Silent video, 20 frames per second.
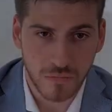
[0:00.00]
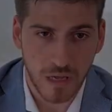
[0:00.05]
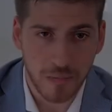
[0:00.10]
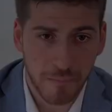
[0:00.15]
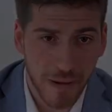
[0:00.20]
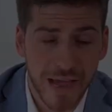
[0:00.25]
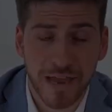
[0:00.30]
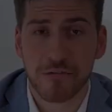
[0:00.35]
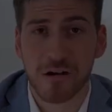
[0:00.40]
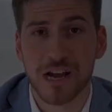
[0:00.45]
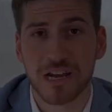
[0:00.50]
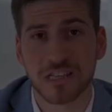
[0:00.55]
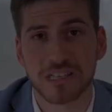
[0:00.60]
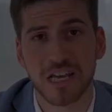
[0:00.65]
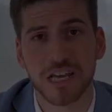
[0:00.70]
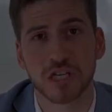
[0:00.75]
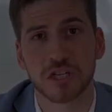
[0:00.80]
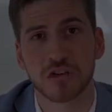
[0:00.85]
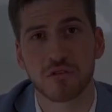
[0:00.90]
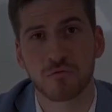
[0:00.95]
my
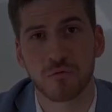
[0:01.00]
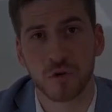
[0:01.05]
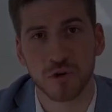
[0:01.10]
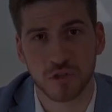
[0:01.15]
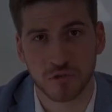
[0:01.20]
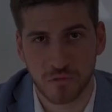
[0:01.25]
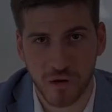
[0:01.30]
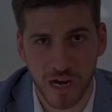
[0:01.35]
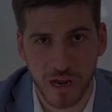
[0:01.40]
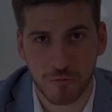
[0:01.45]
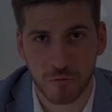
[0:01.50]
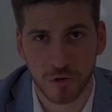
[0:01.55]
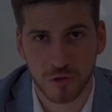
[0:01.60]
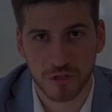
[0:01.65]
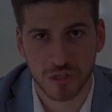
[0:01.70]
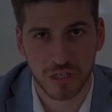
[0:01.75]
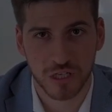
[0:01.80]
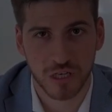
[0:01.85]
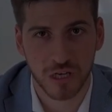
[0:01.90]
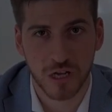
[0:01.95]
realization was when I
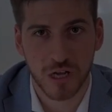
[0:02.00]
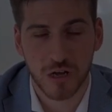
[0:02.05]
was